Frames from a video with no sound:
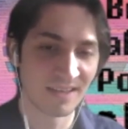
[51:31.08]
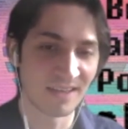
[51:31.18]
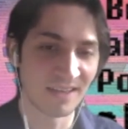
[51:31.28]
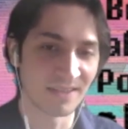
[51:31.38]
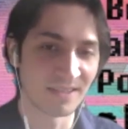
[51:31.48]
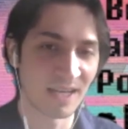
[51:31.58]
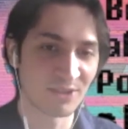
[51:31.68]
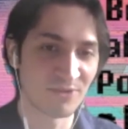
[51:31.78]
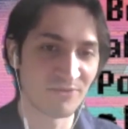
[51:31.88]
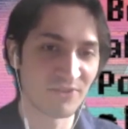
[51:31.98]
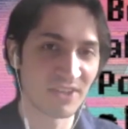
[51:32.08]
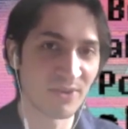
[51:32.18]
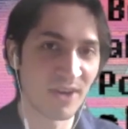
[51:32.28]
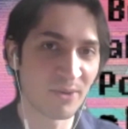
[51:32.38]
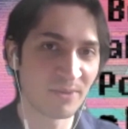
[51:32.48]
and had to
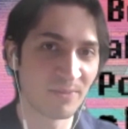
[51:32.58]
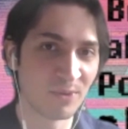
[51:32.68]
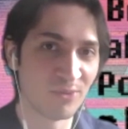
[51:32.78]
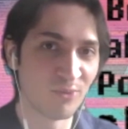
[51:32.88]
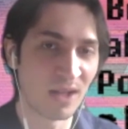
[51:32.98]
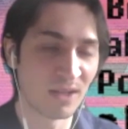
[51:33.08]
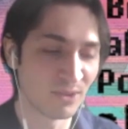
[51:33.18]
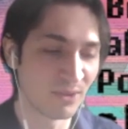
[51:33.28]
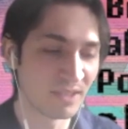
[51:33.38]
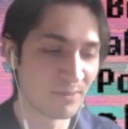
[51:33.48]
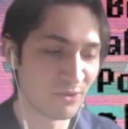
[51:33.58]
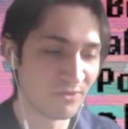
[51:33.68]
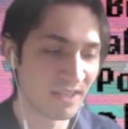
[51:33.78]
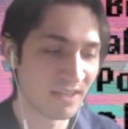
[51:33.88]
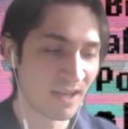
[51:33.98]
figure out while doing the
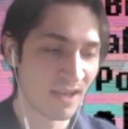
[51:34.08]
movie.